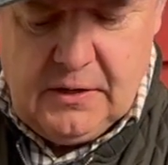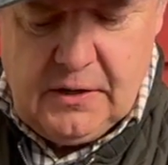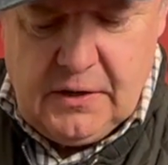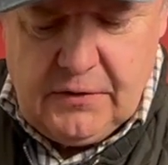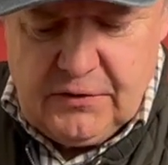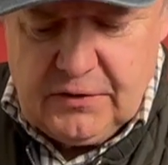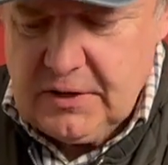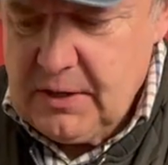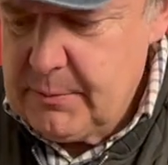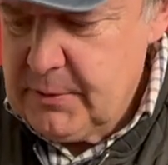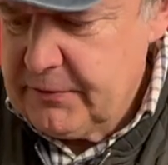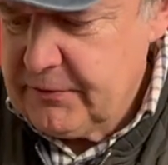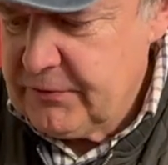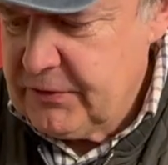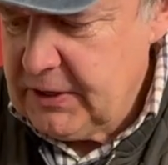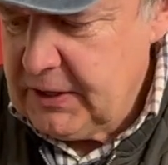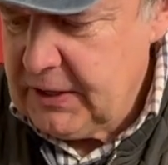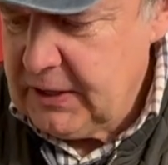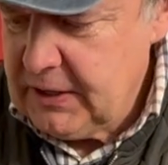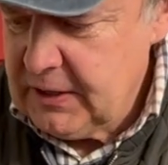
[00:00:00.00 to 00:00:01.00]
of some of
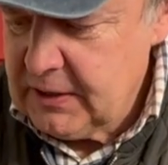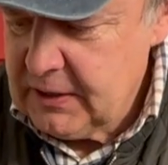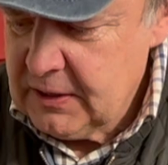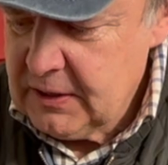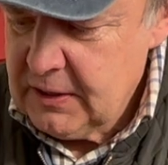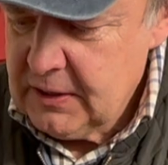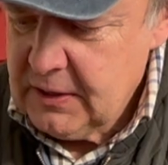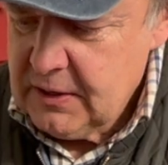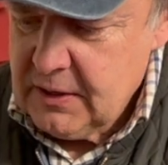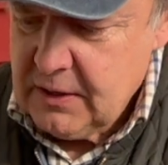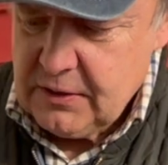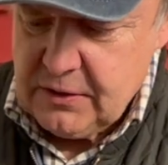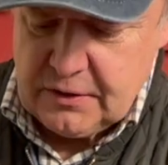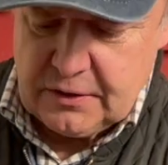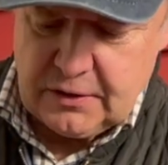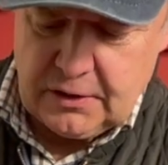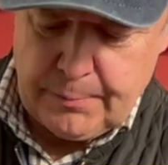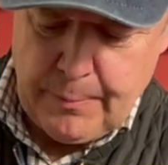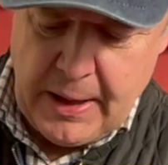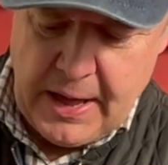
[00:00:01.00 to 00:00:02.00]
the
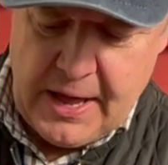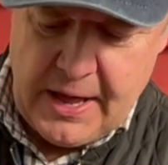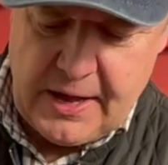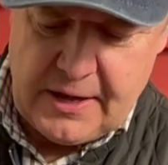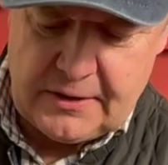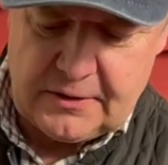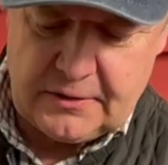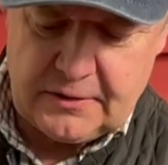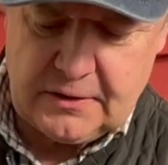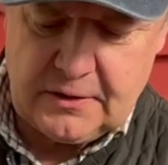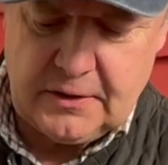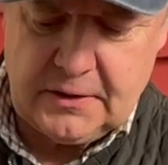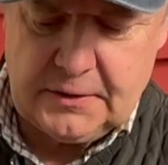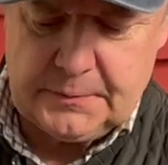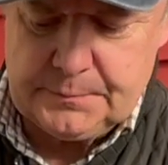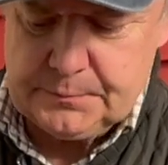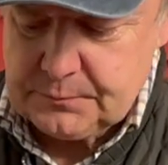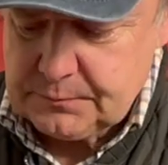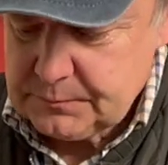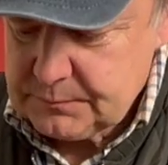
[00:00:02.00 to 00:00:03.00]
spares.
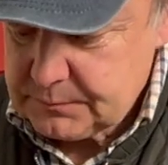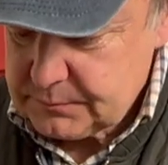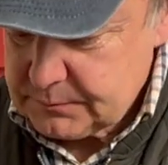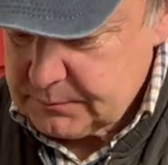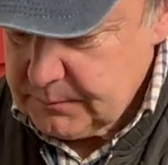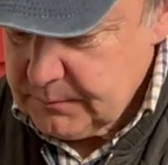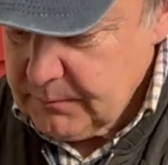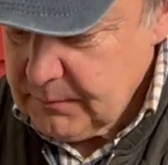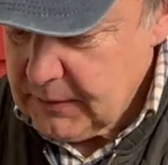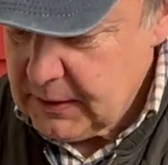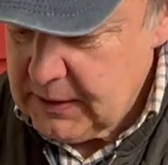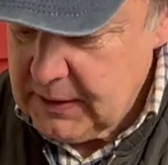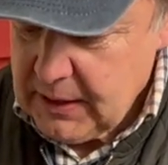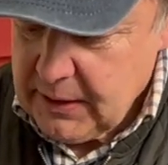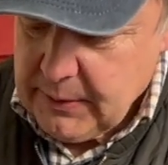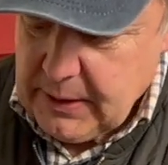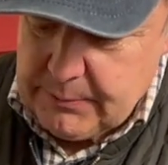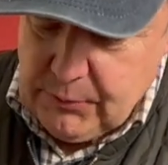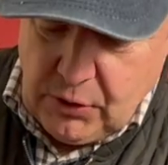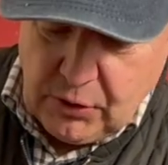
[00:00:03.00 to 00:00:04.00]

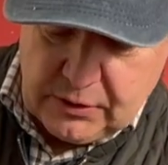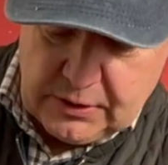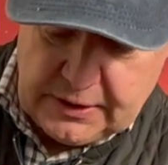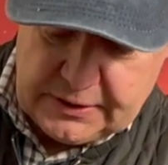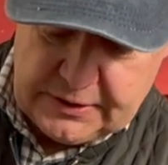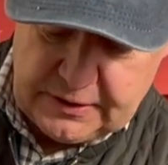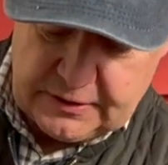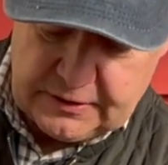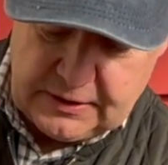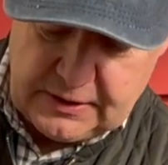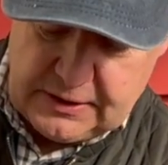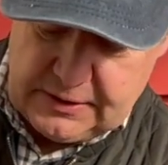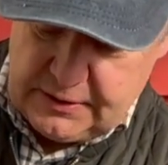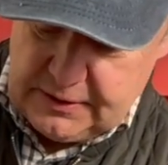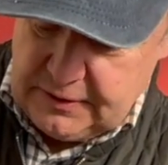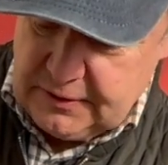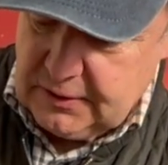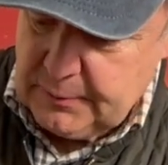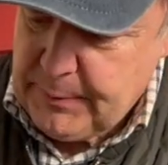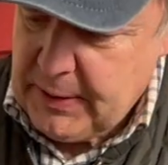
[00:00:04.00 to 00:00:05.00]
Now I'm not going to discard
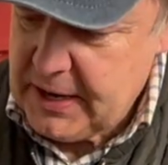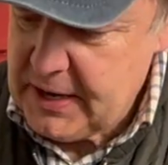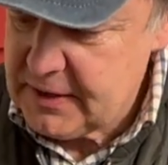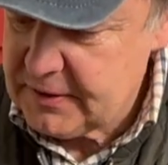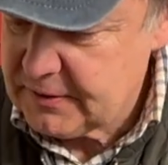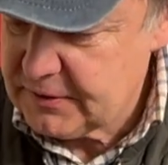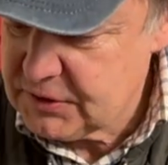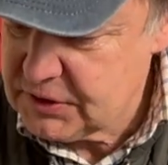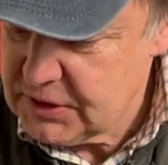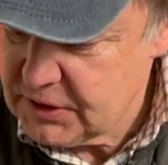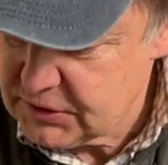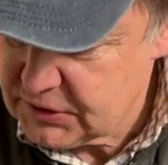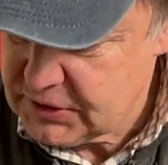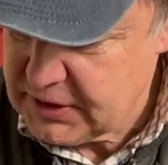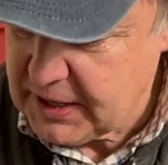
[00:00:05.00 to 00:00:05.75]
these spares just